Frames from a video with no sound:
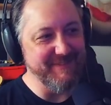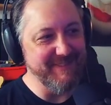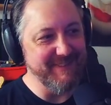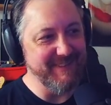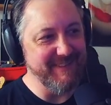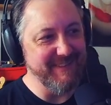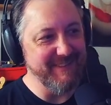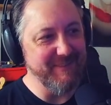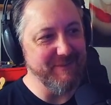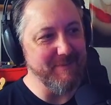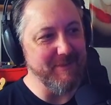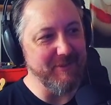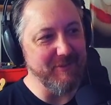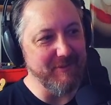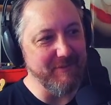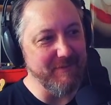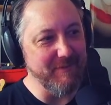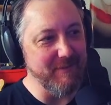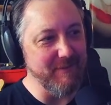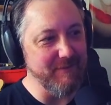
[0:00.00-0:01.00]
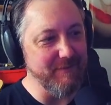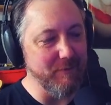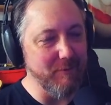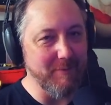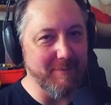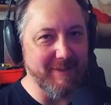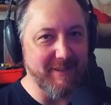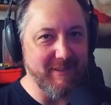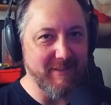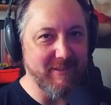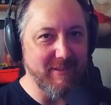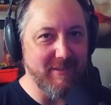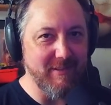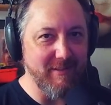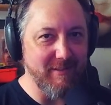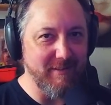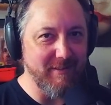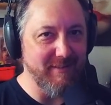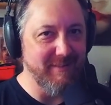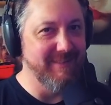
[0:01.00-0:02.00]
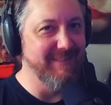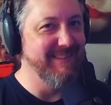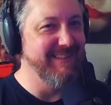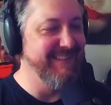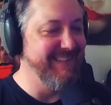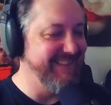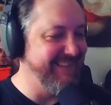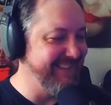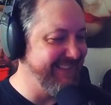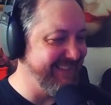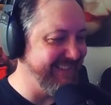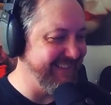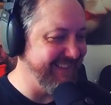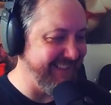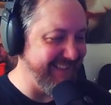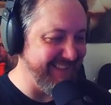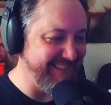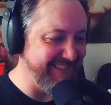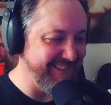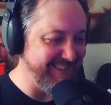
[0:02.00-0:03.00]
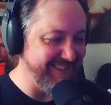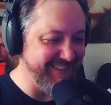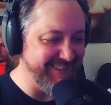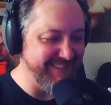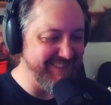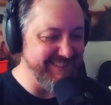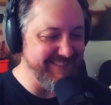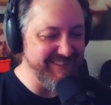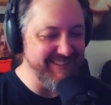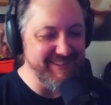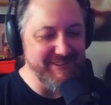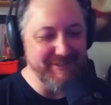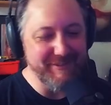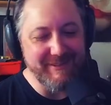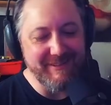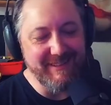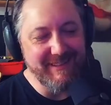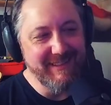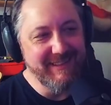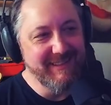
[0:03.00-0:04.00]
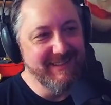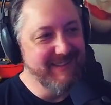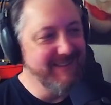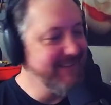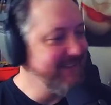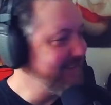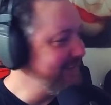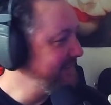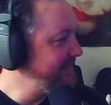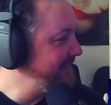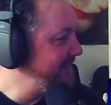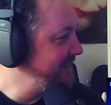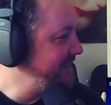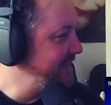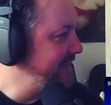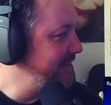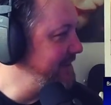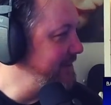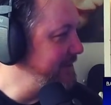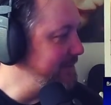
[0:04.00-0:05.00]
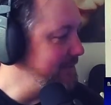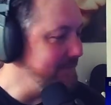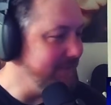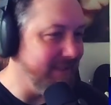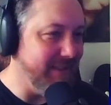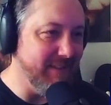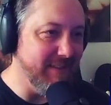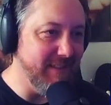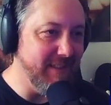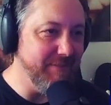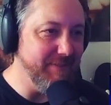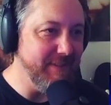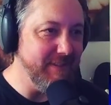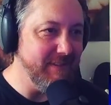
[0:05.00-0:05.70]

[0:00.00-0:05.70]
especially for a 4-minute song, how long it took to do it. But I love it.